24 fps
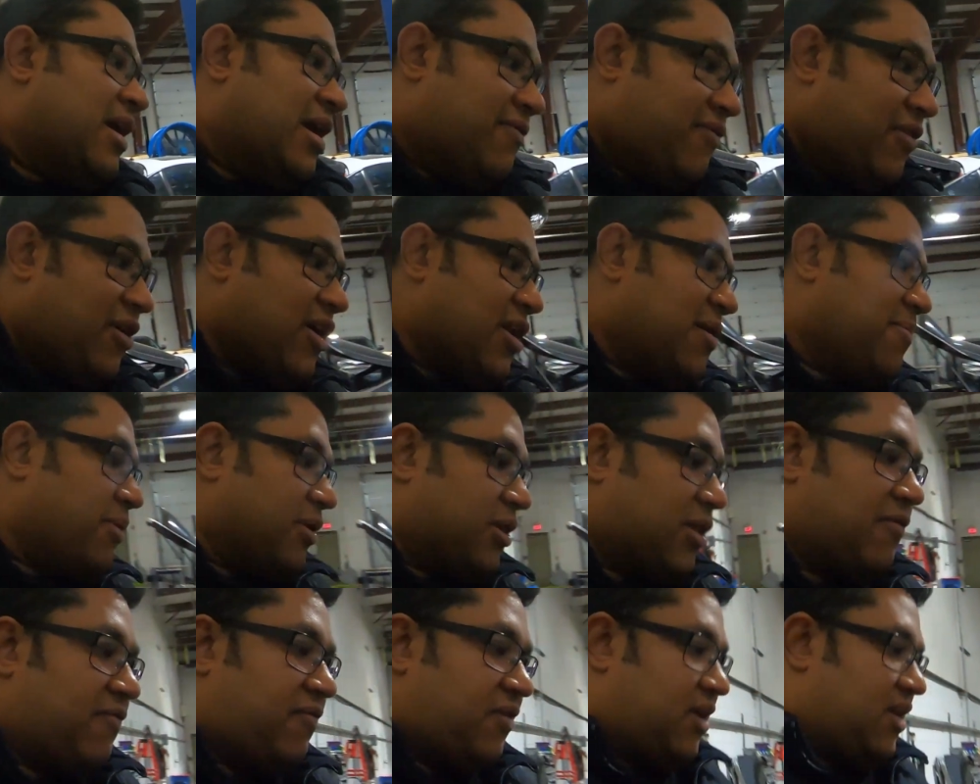If you're going to
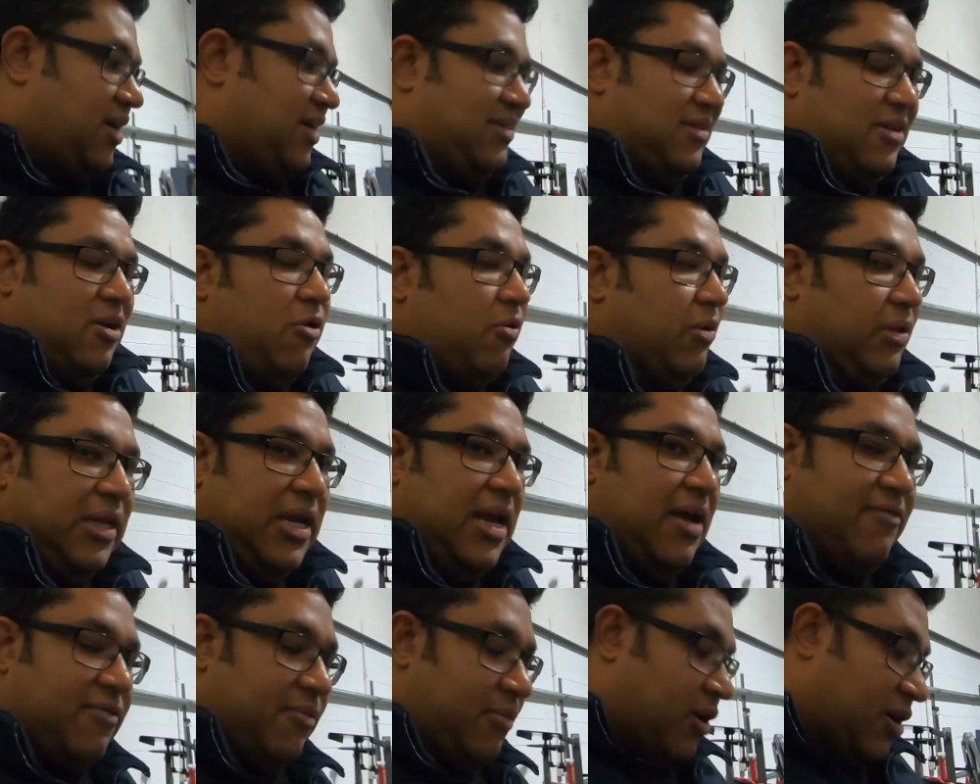put the fitting, go with an
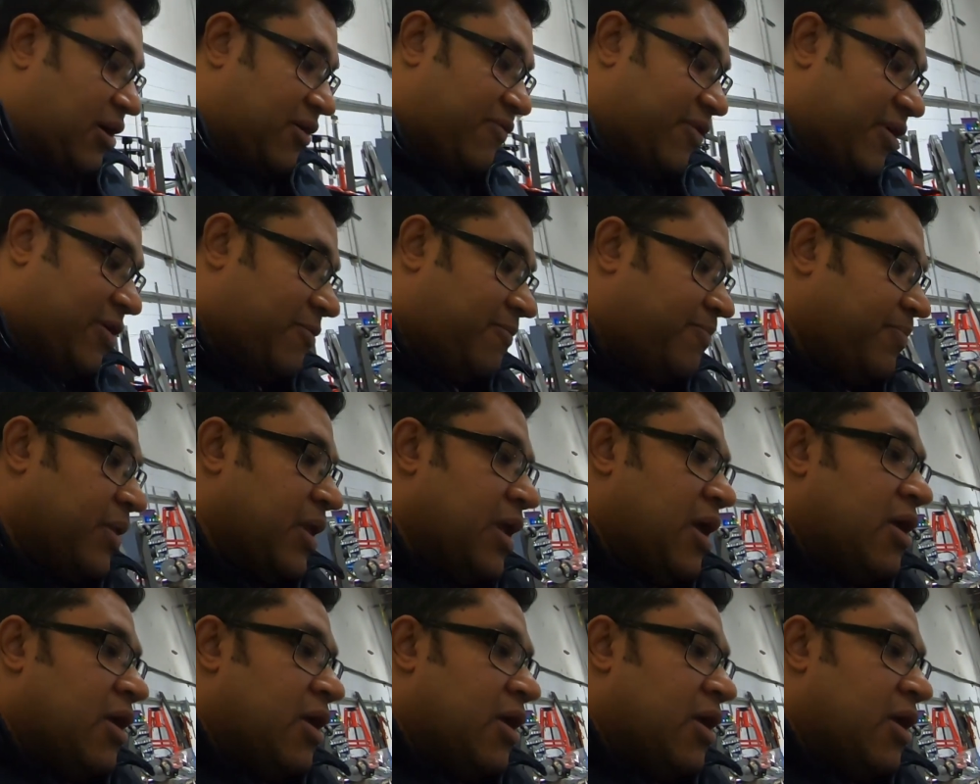aftermarket rail.